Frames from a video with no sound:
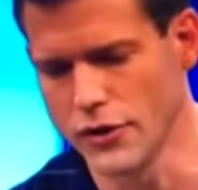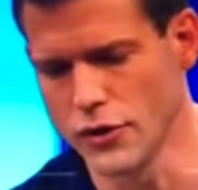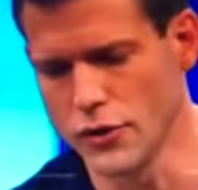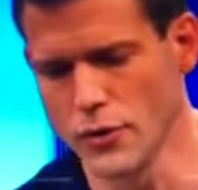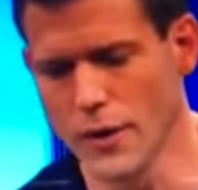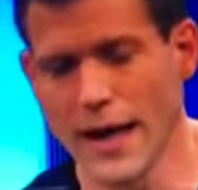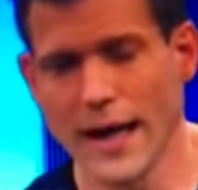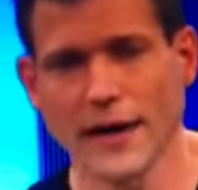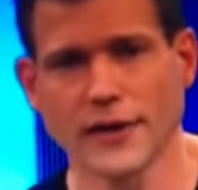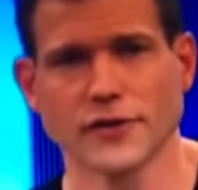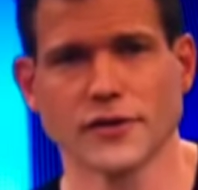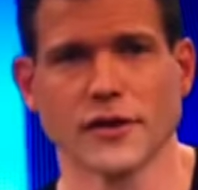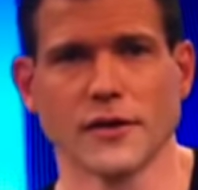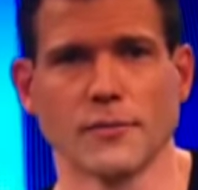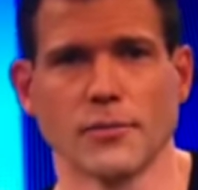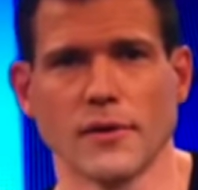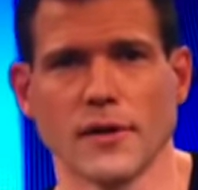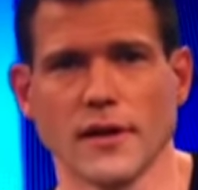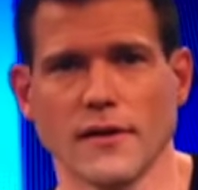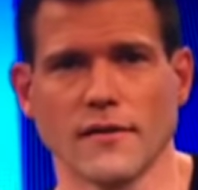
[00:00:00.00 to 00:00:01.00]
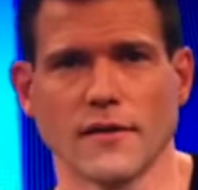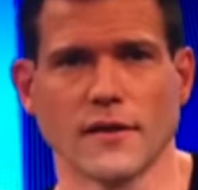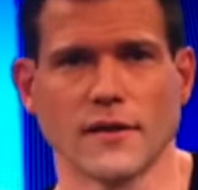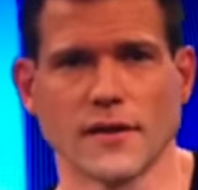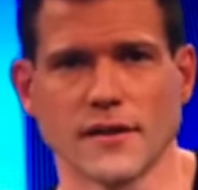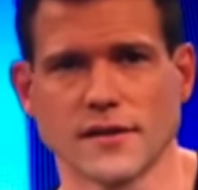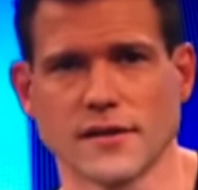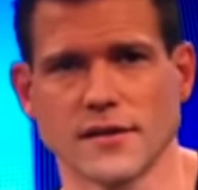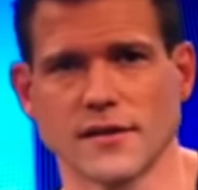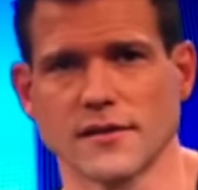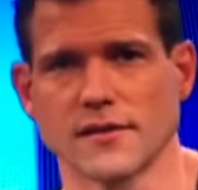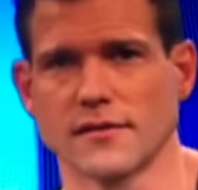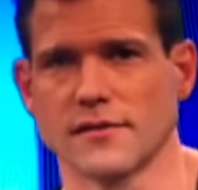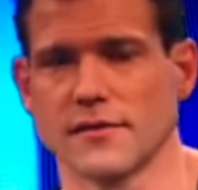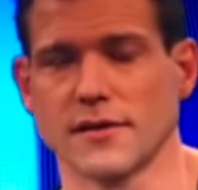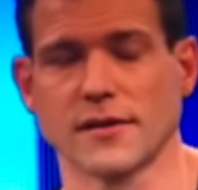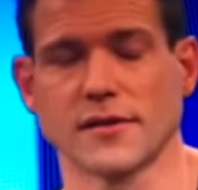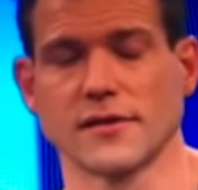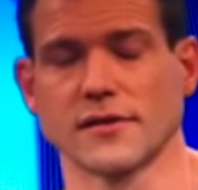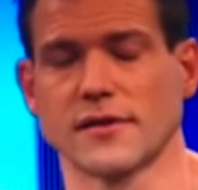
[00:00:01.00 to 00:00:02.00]
you actually believe that this is
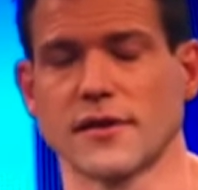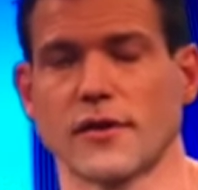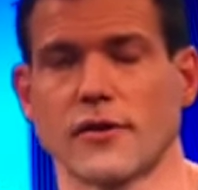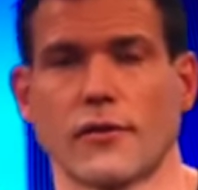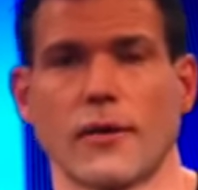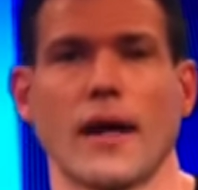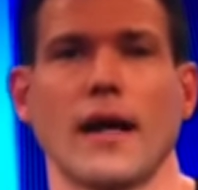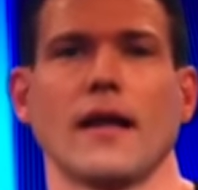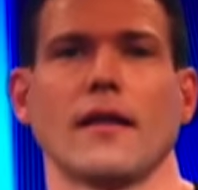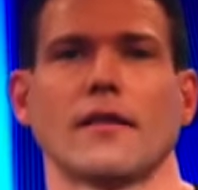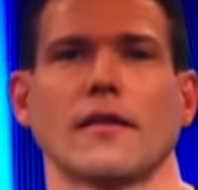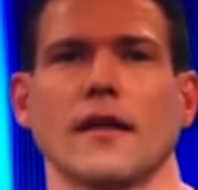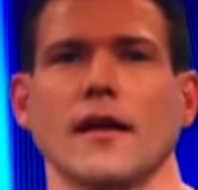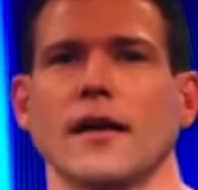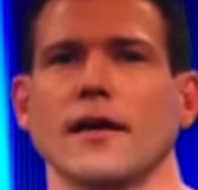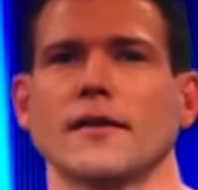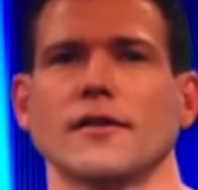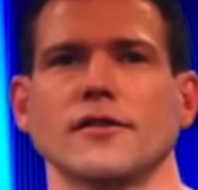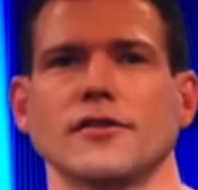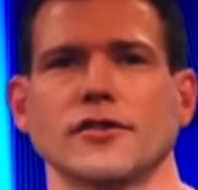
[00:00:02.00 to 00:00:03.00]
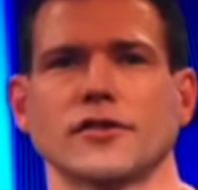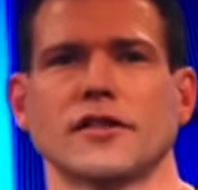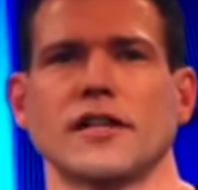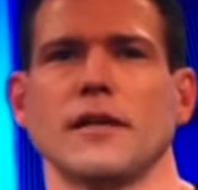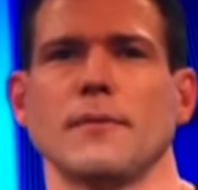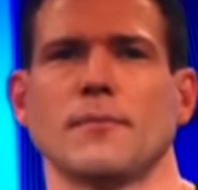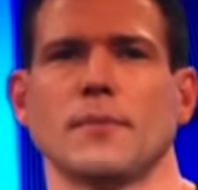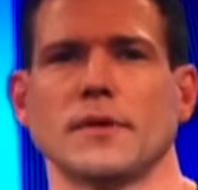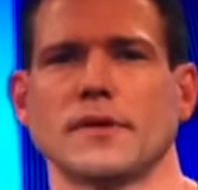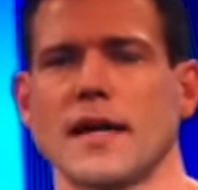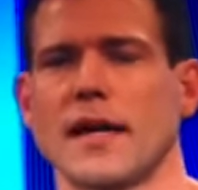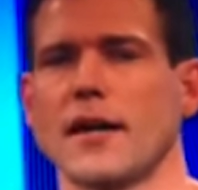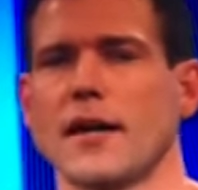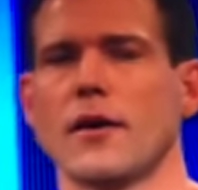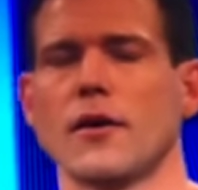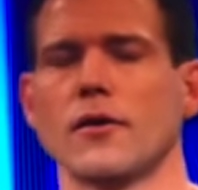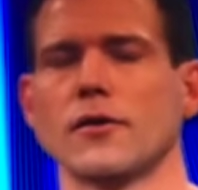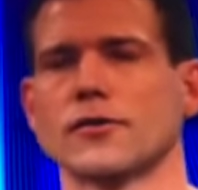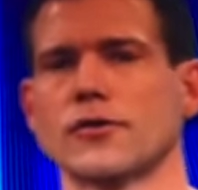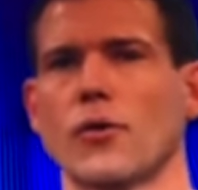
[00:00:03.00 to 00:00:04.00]
a great thing to just eat
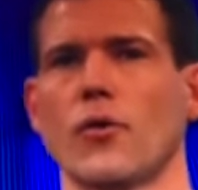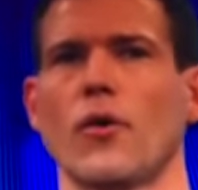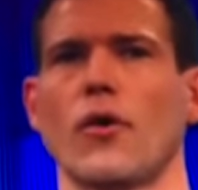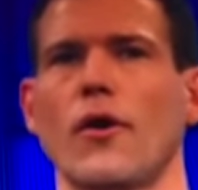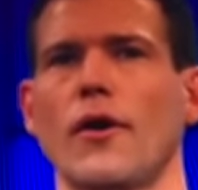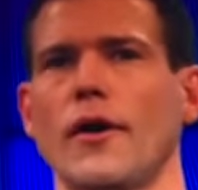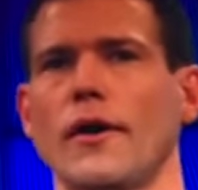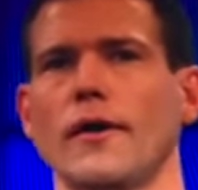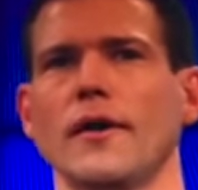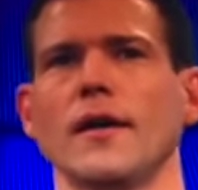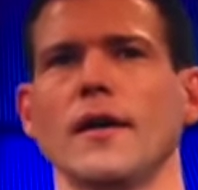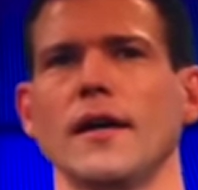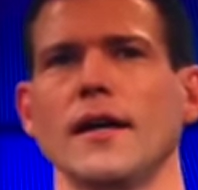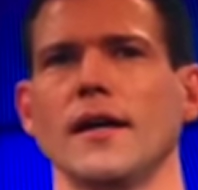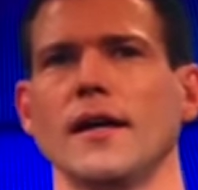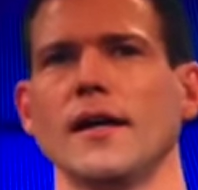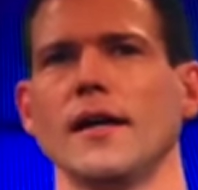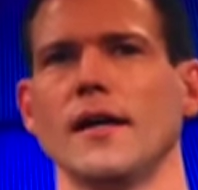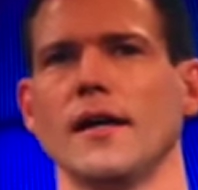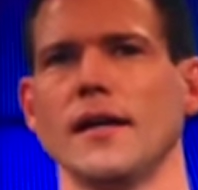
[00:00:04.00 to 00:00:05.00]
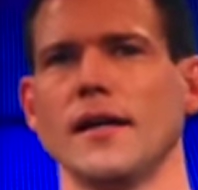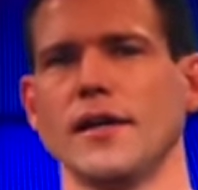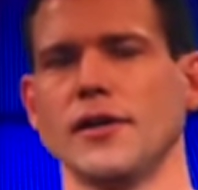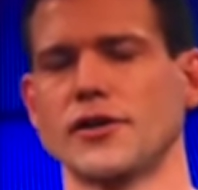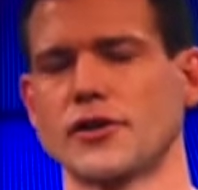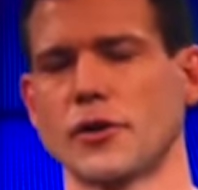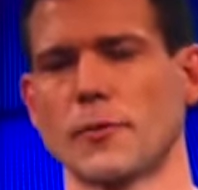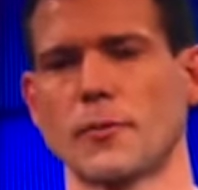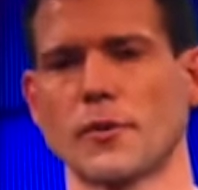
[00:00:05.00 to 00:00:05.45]
potatoes, or is